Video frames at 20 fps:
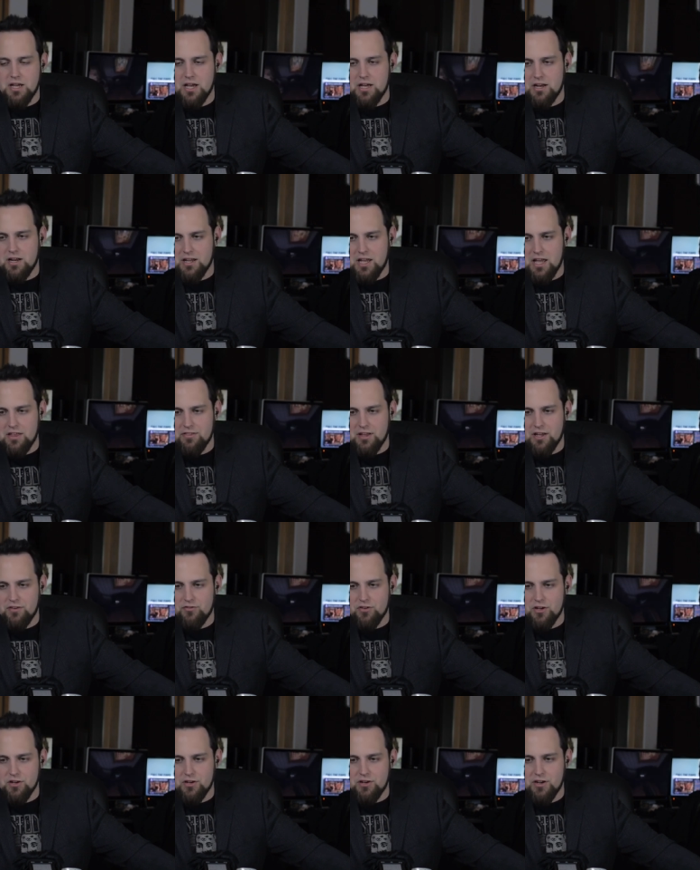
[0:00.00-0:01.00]
Man, I can't
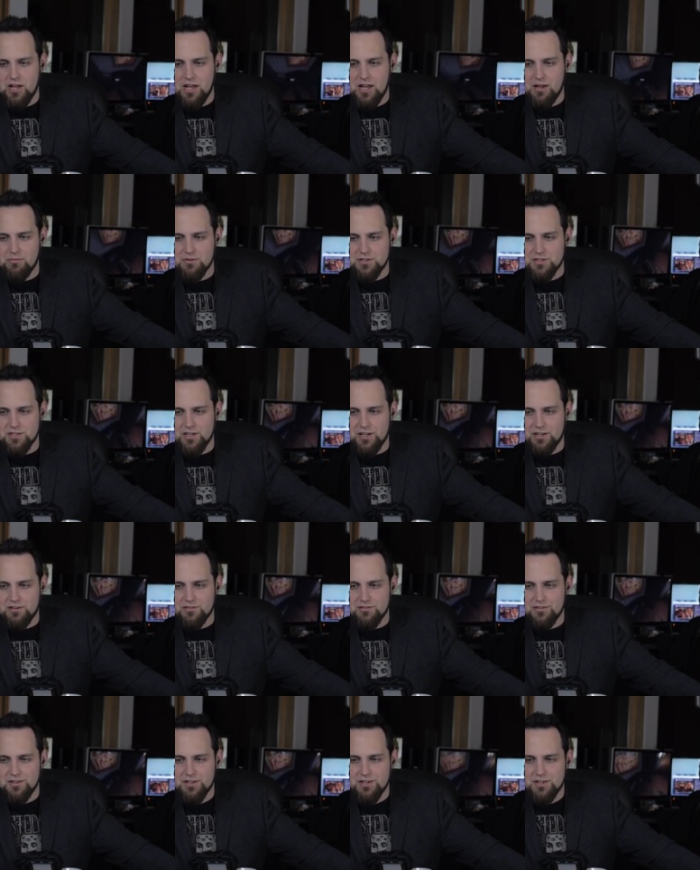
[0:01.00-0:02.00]
think of a good name. It's
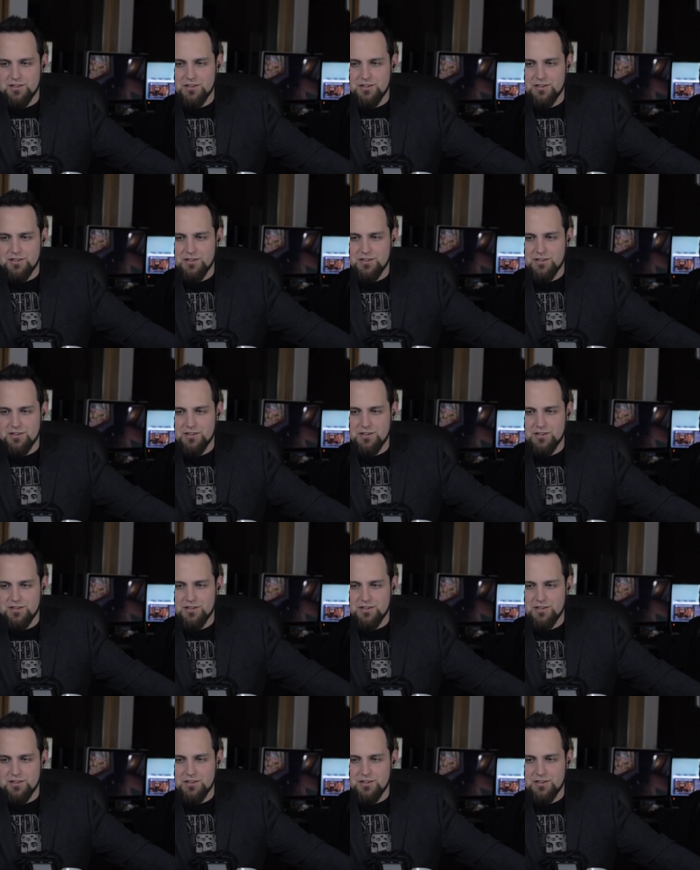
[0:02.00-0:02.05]
like,